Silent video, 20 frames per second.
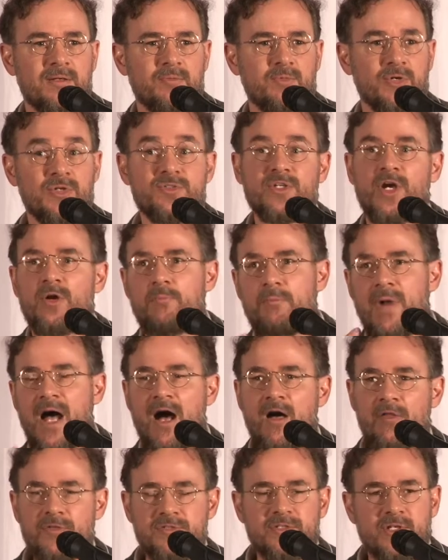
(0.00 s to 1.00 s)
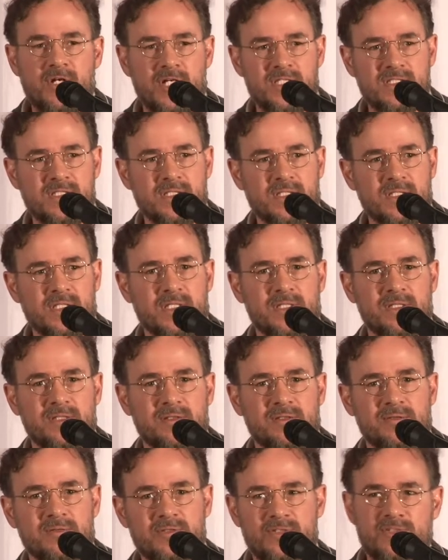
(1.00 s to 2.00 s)
We're using our mouths constantly,
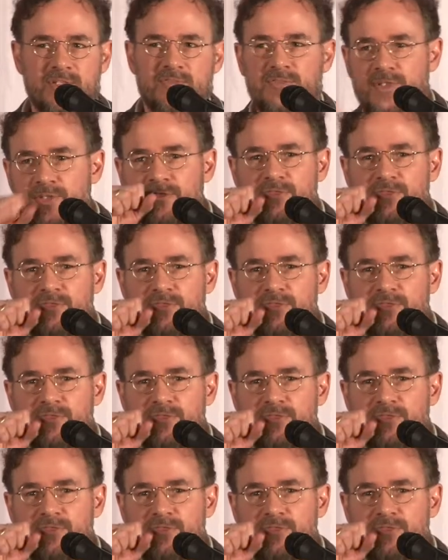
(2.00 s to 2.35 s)
shoveling